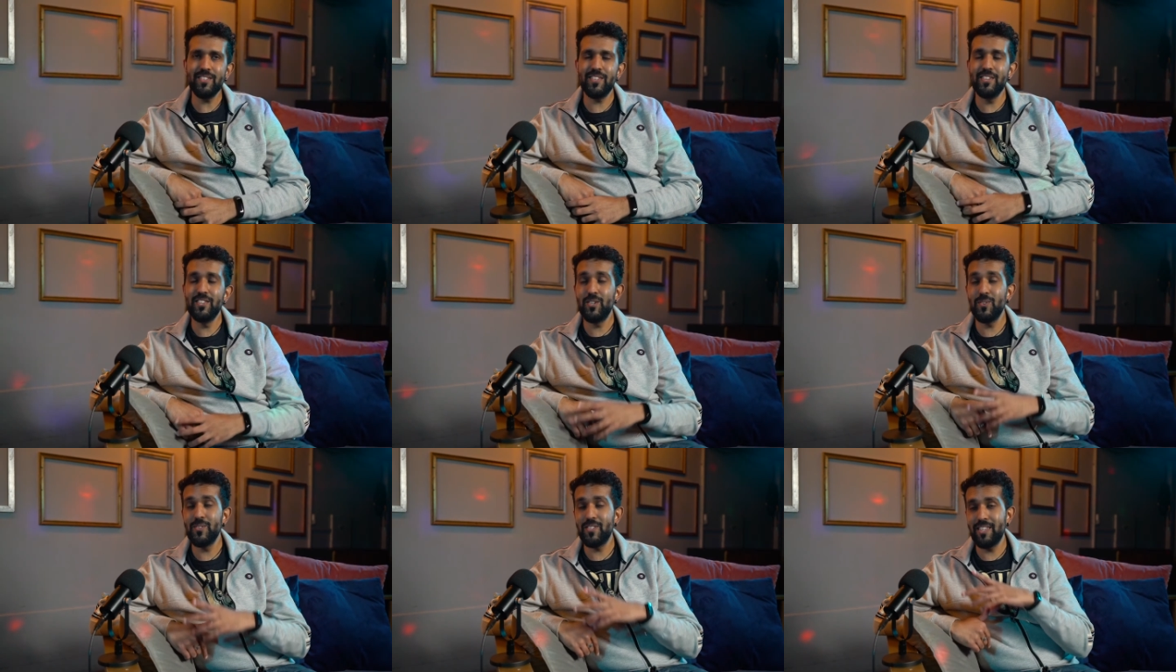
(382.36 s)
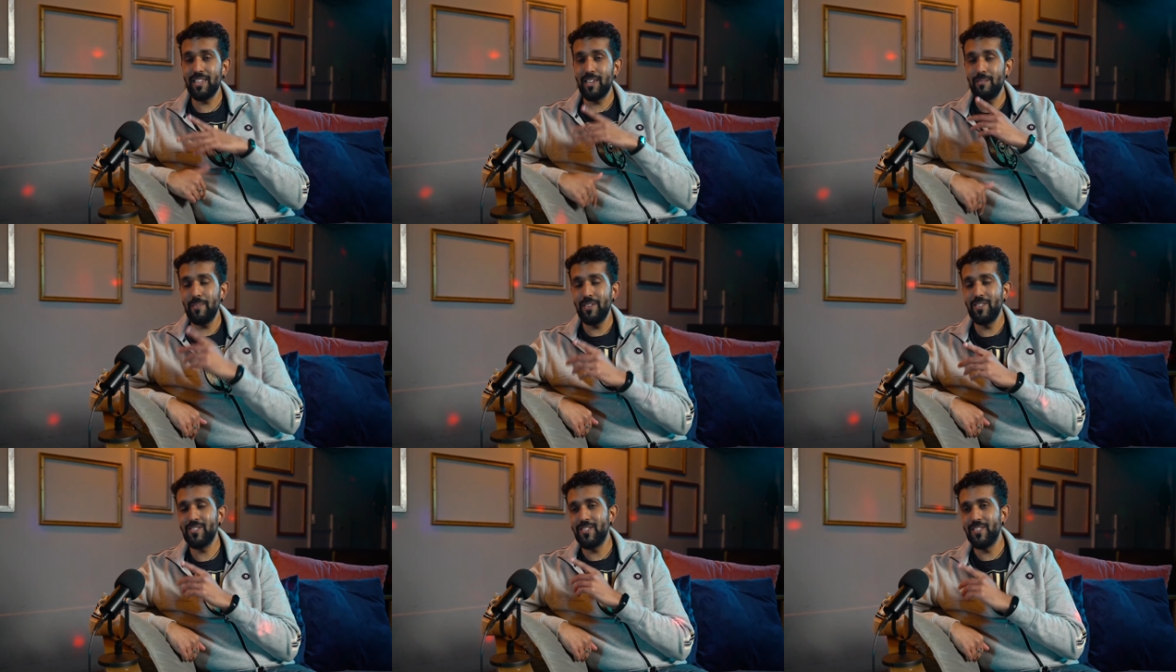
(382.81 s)
it's interesting you
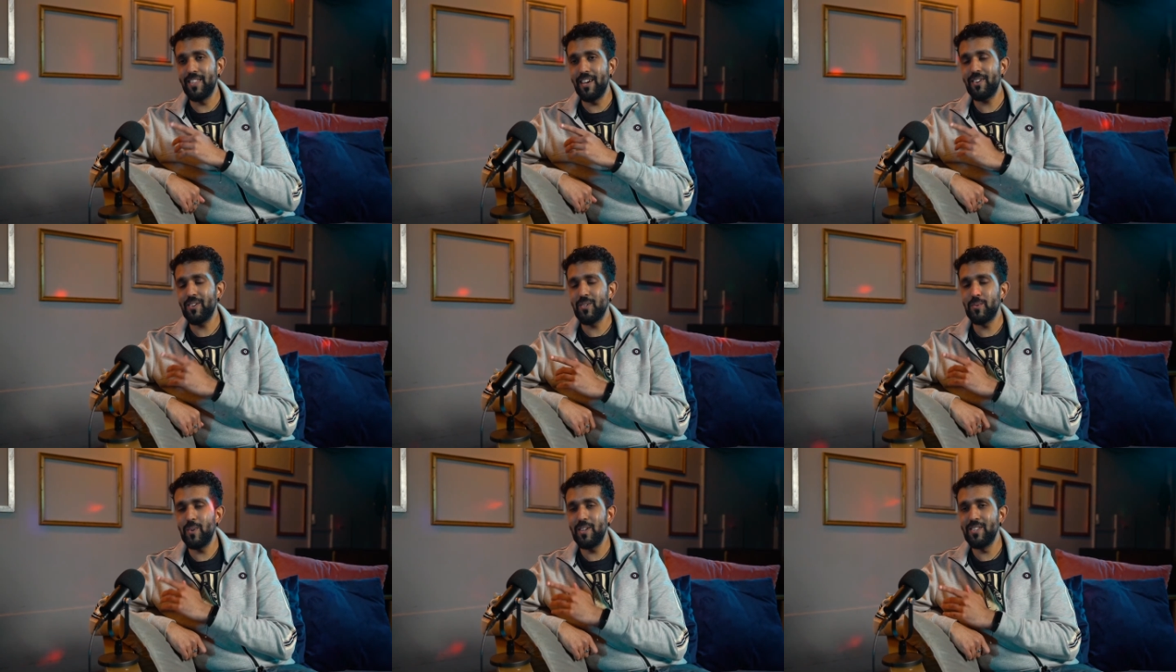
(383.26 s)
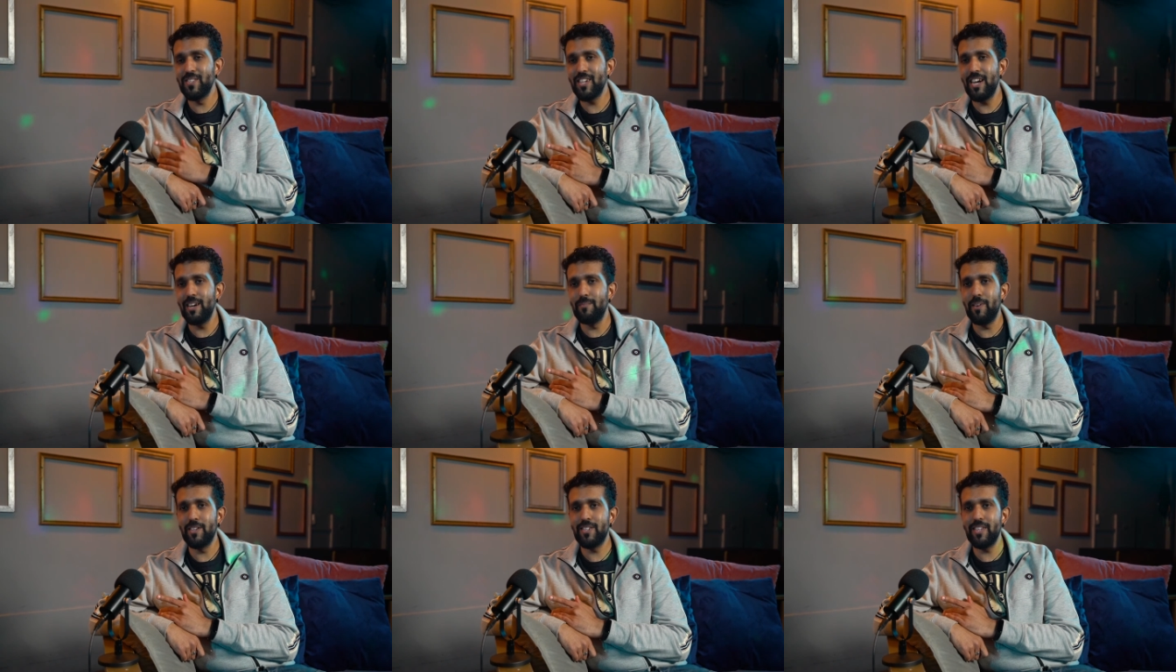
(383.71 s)
mentioned that because one
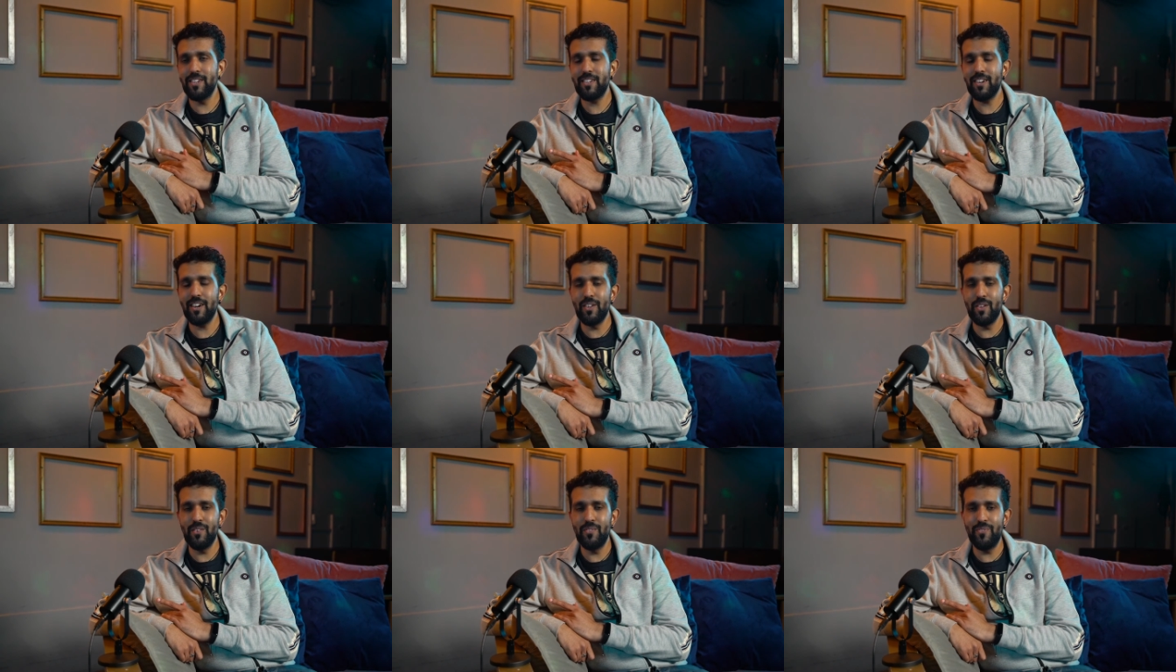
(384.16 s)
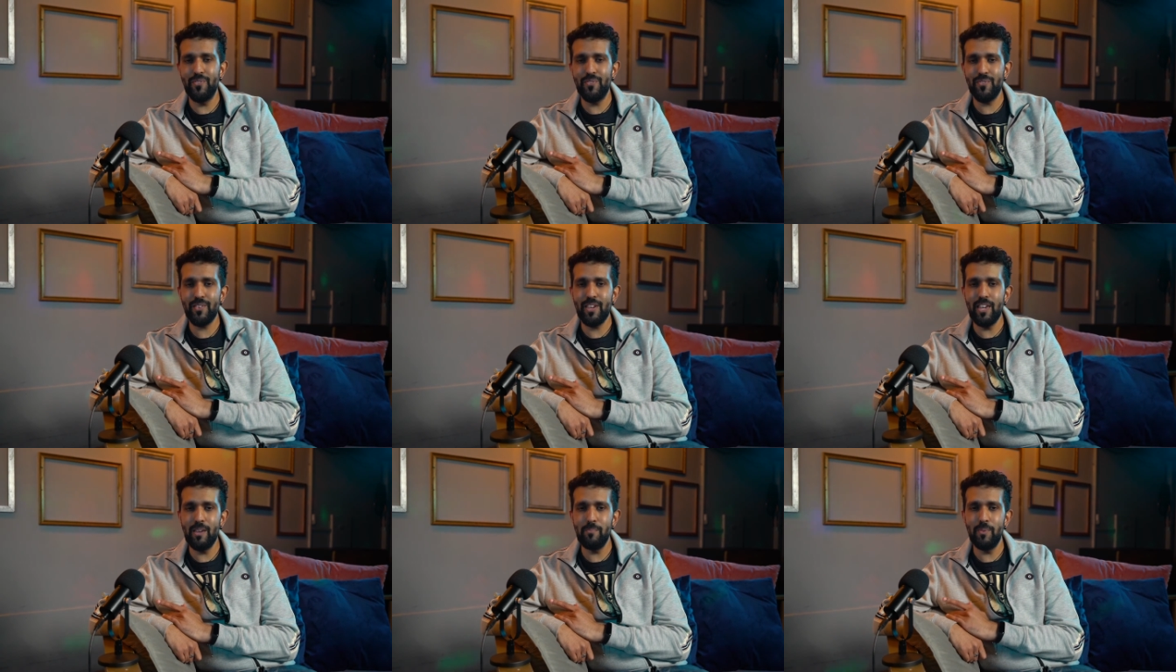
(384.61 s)
time I did kind of
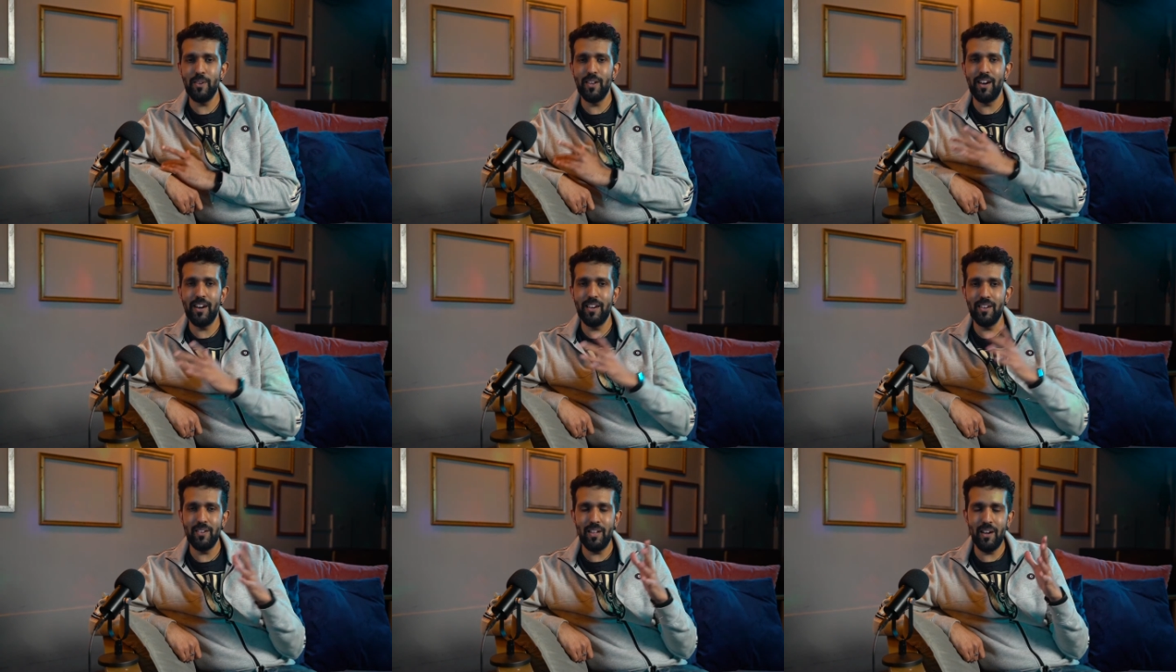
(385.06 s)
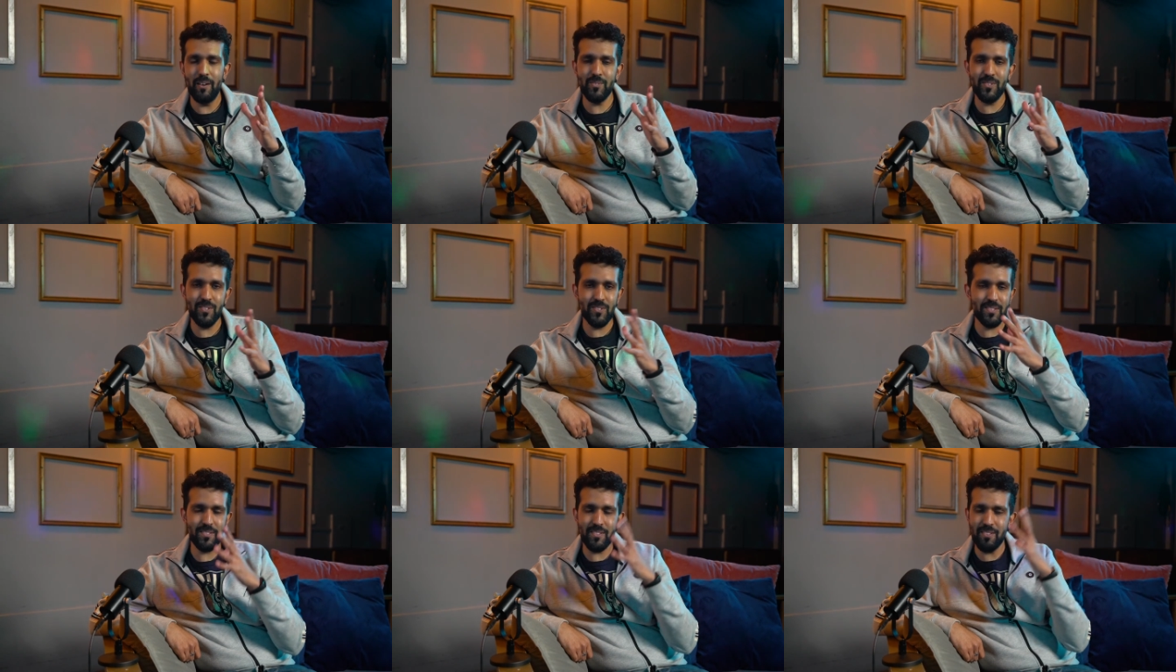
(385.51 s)
keep an eye. I was
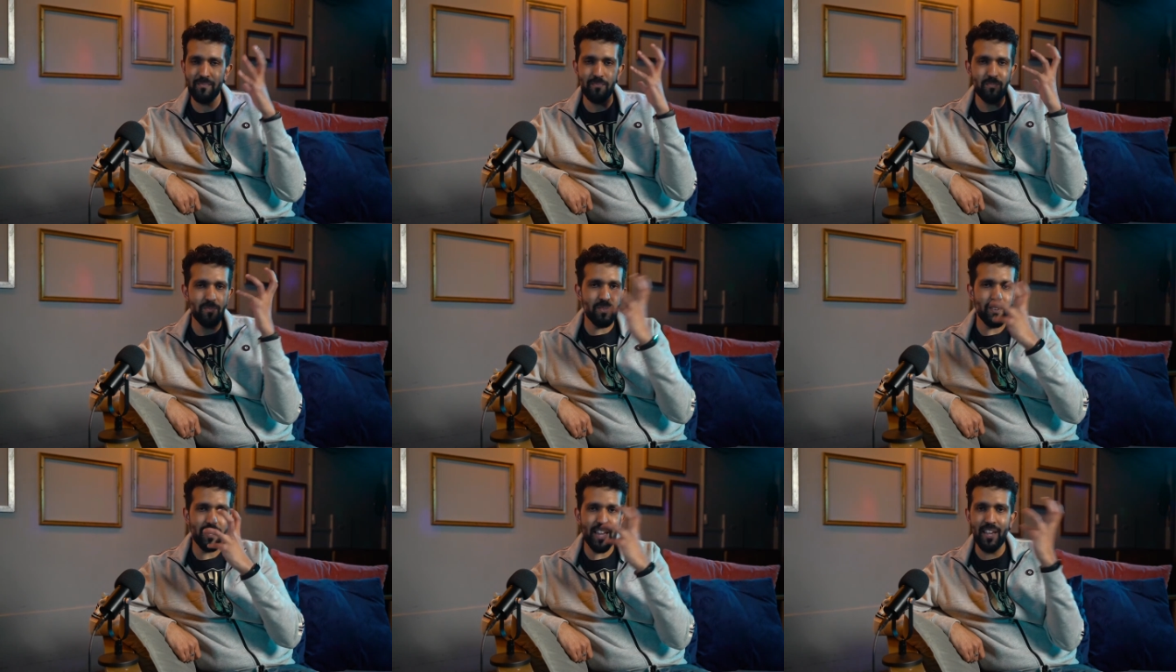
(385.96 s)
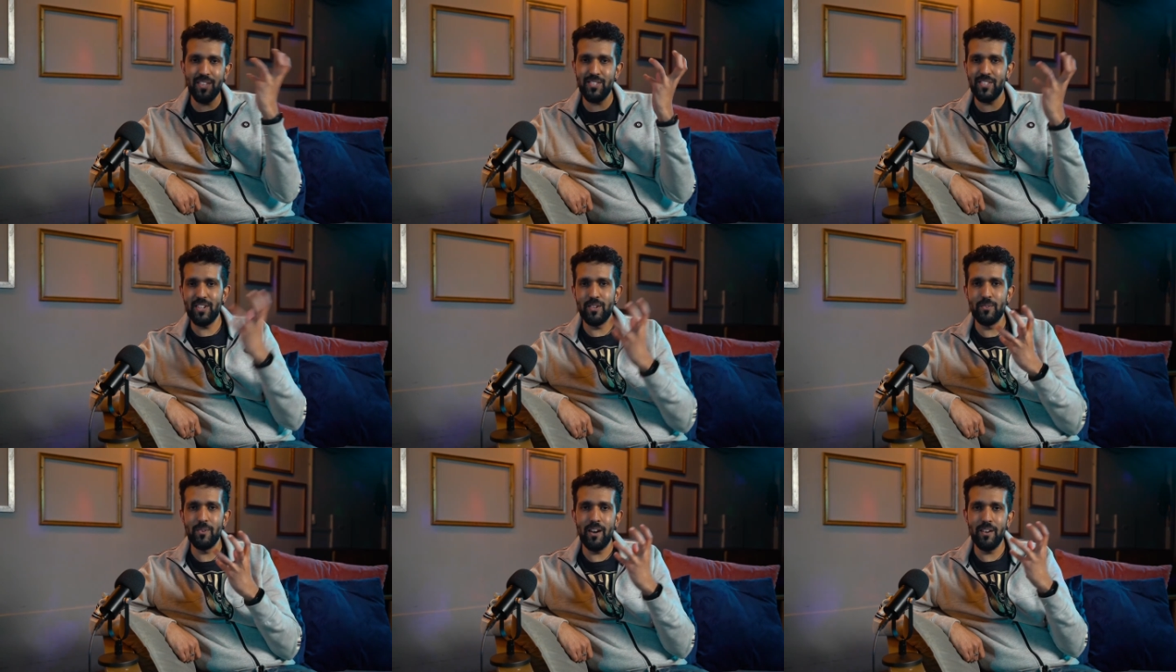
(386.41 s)
just
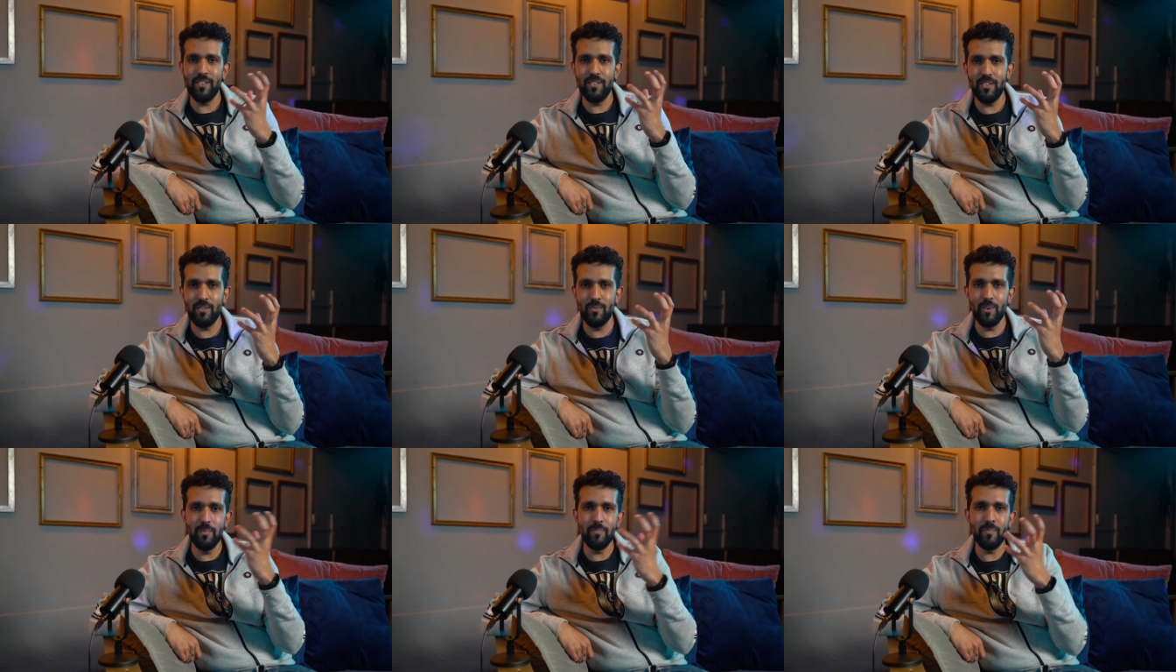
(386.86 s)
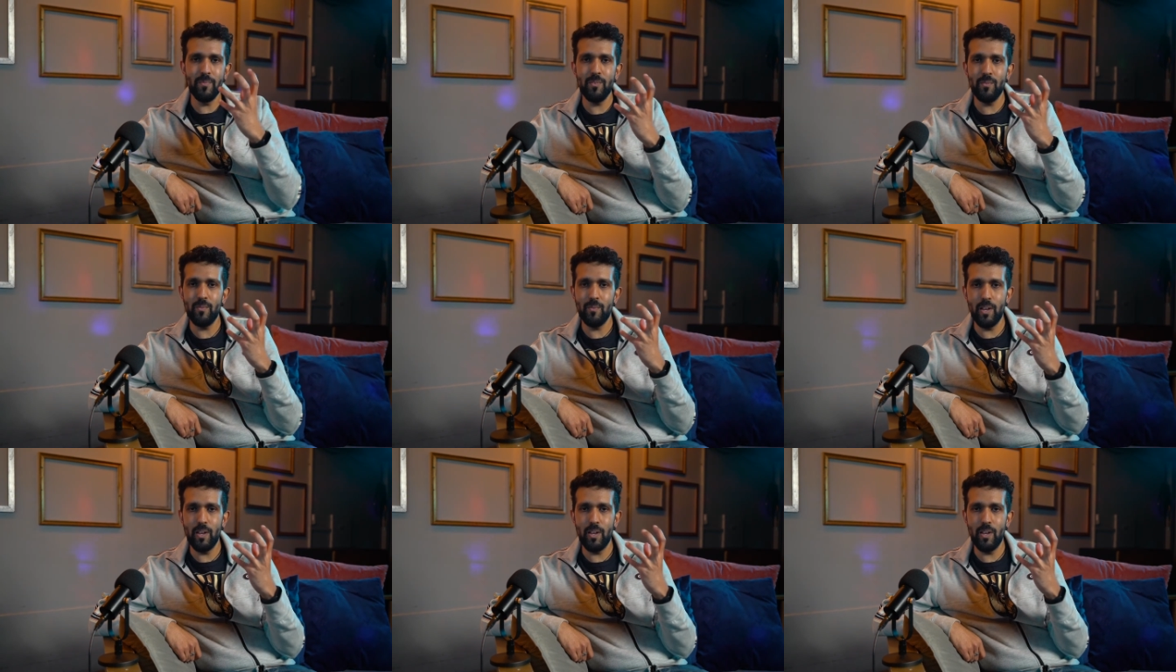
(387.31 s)
gazing around the room mm.